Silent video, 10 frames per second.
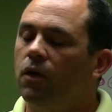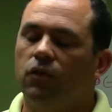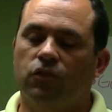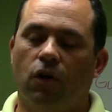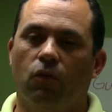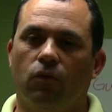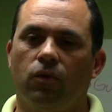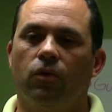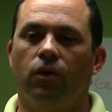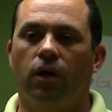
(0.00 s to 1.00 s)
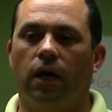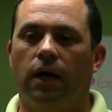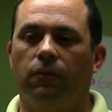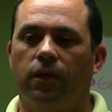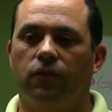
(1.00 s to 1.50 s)
So
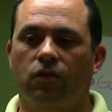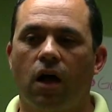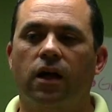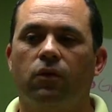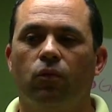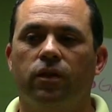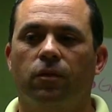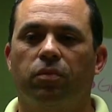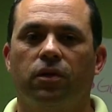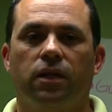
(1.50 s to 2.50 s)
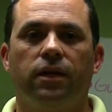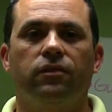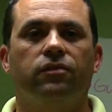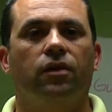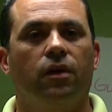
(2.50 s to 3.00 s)
in talking with the
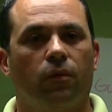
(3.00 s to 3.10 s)
police,